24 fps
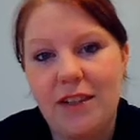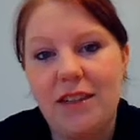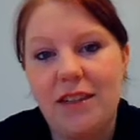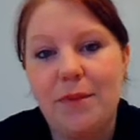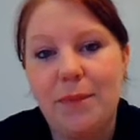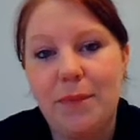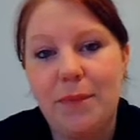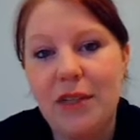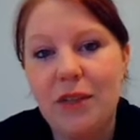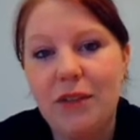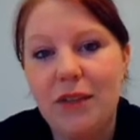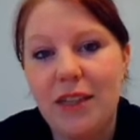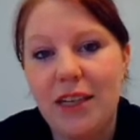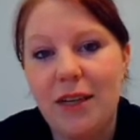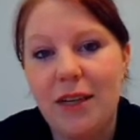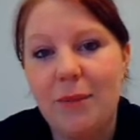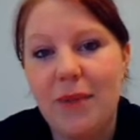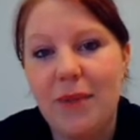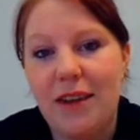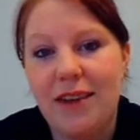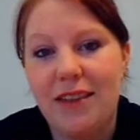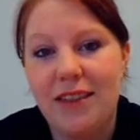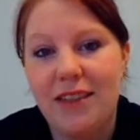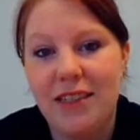as a building
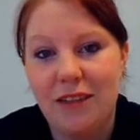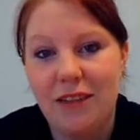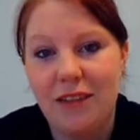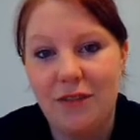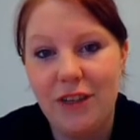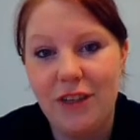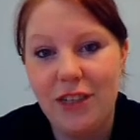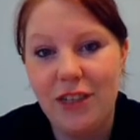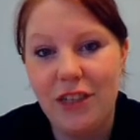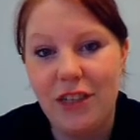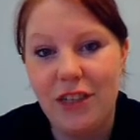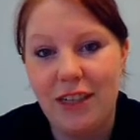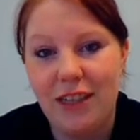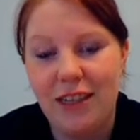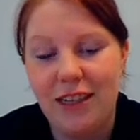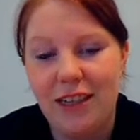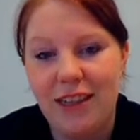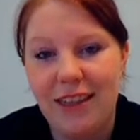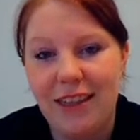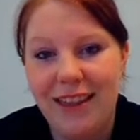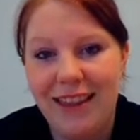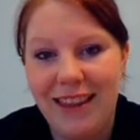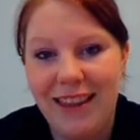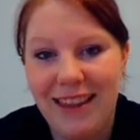by the
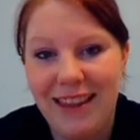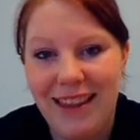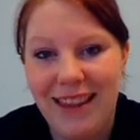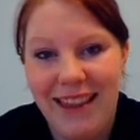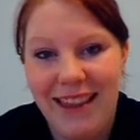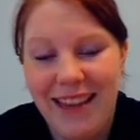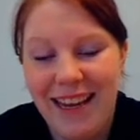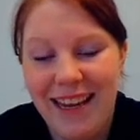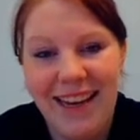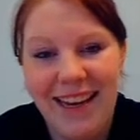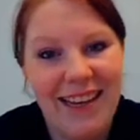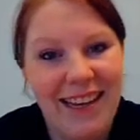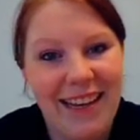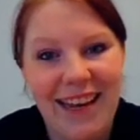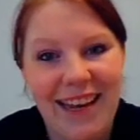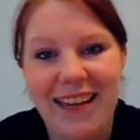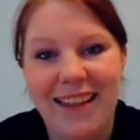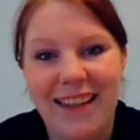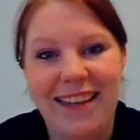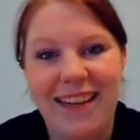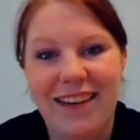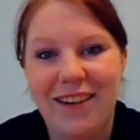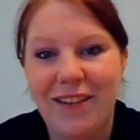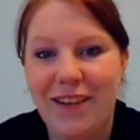definition, then
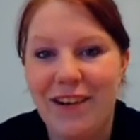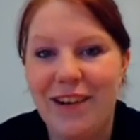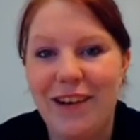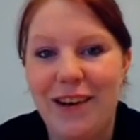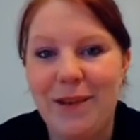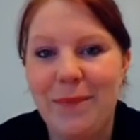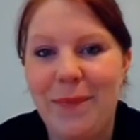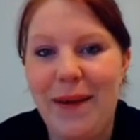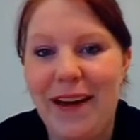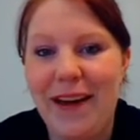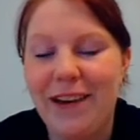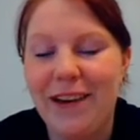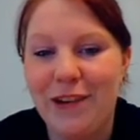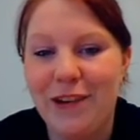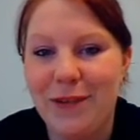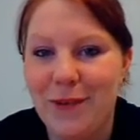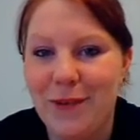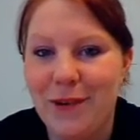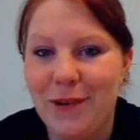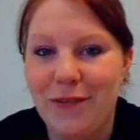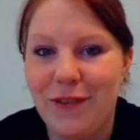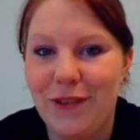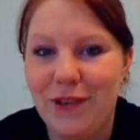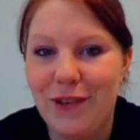again, they're not going to pay to
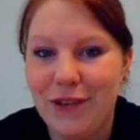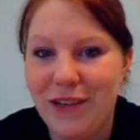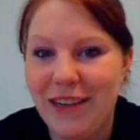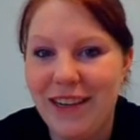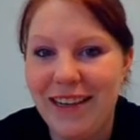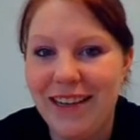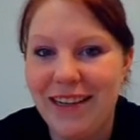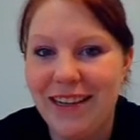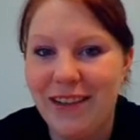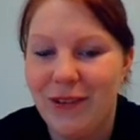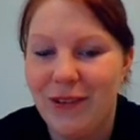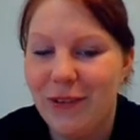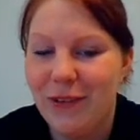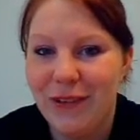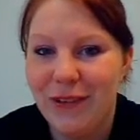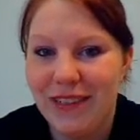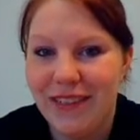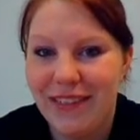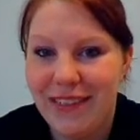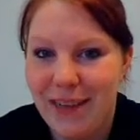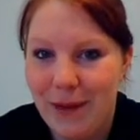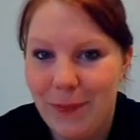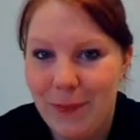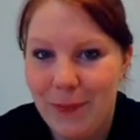remove the tree or the
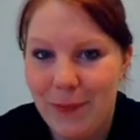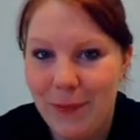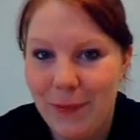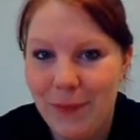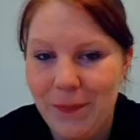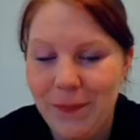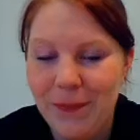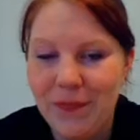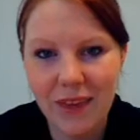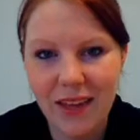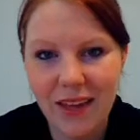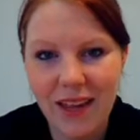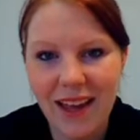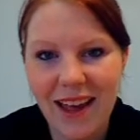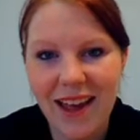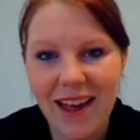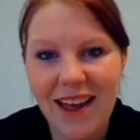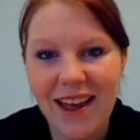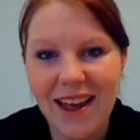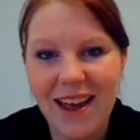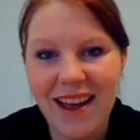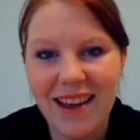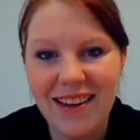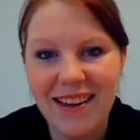stump.
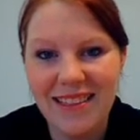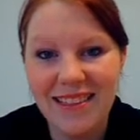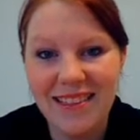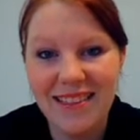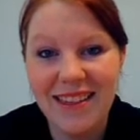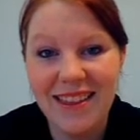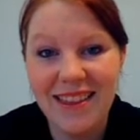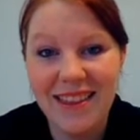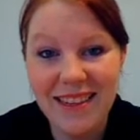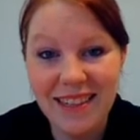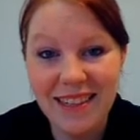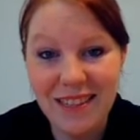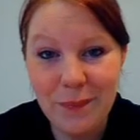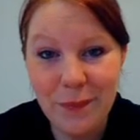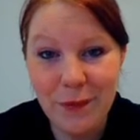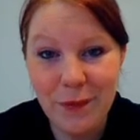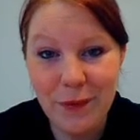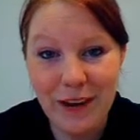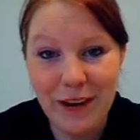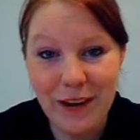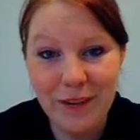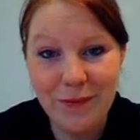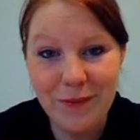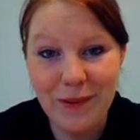And it's at this
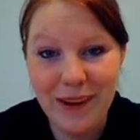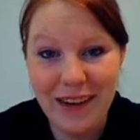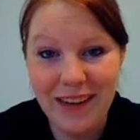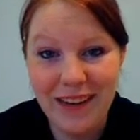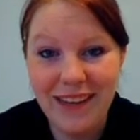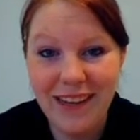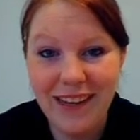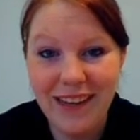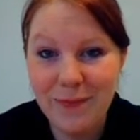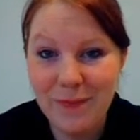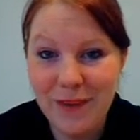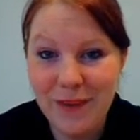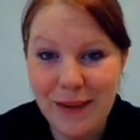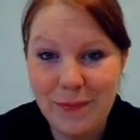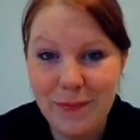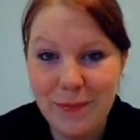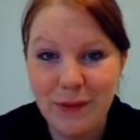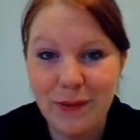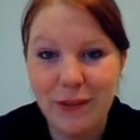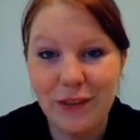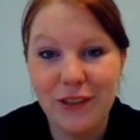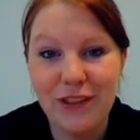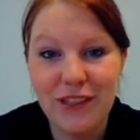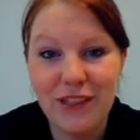point where you get people
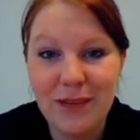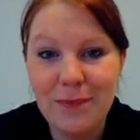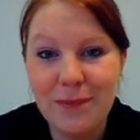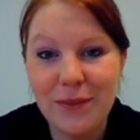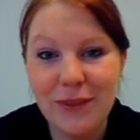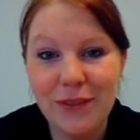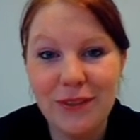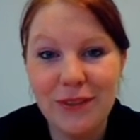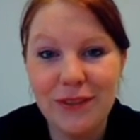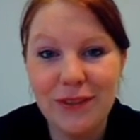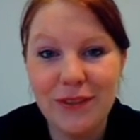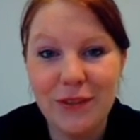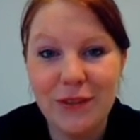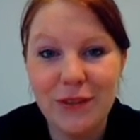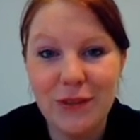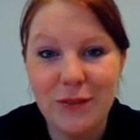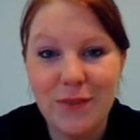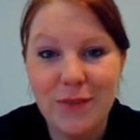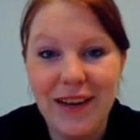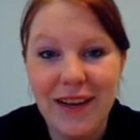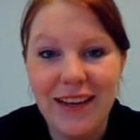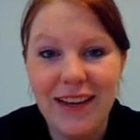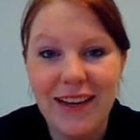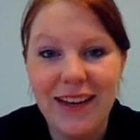who jump on social
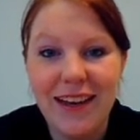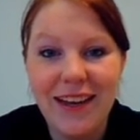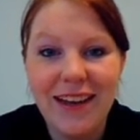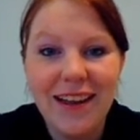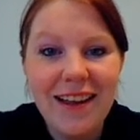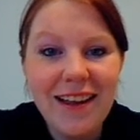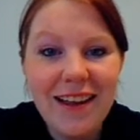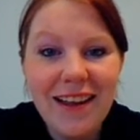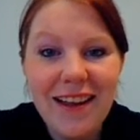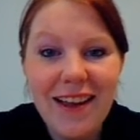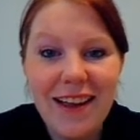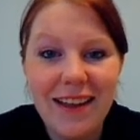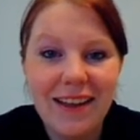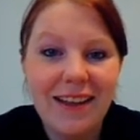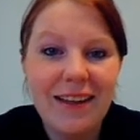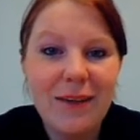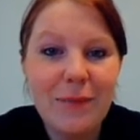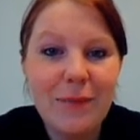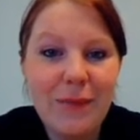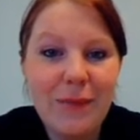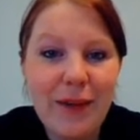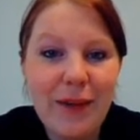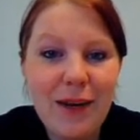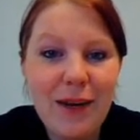media and
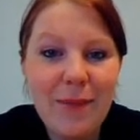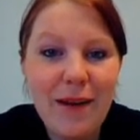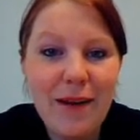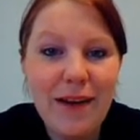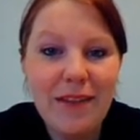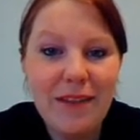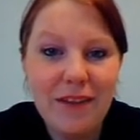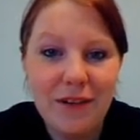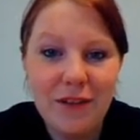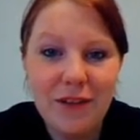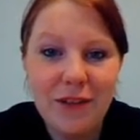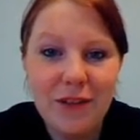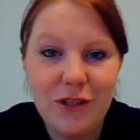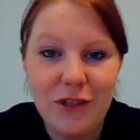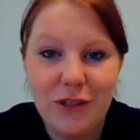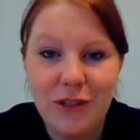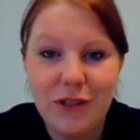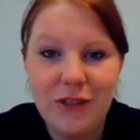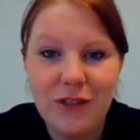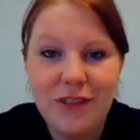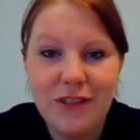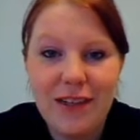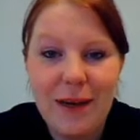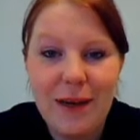complain about their
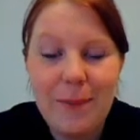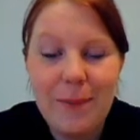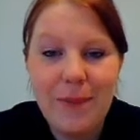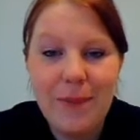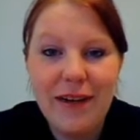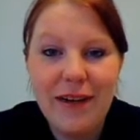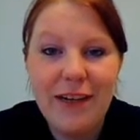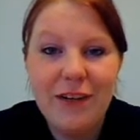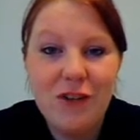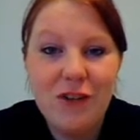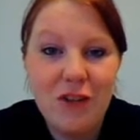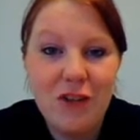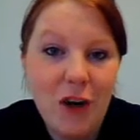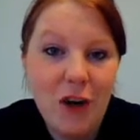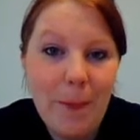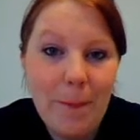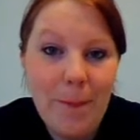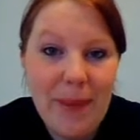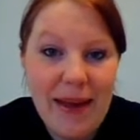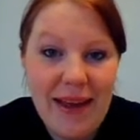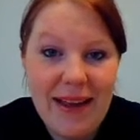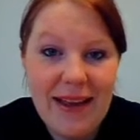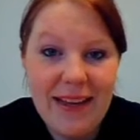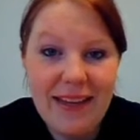insurance company not
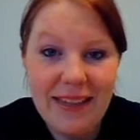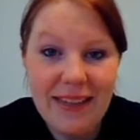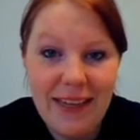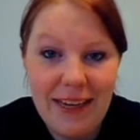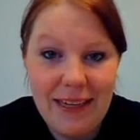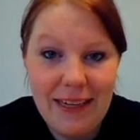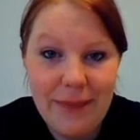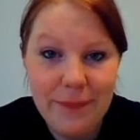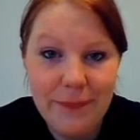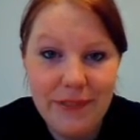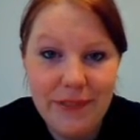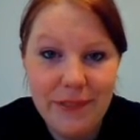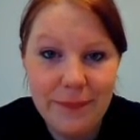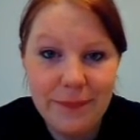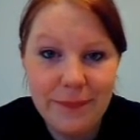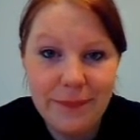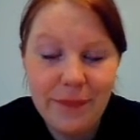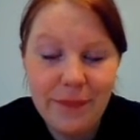paying claims.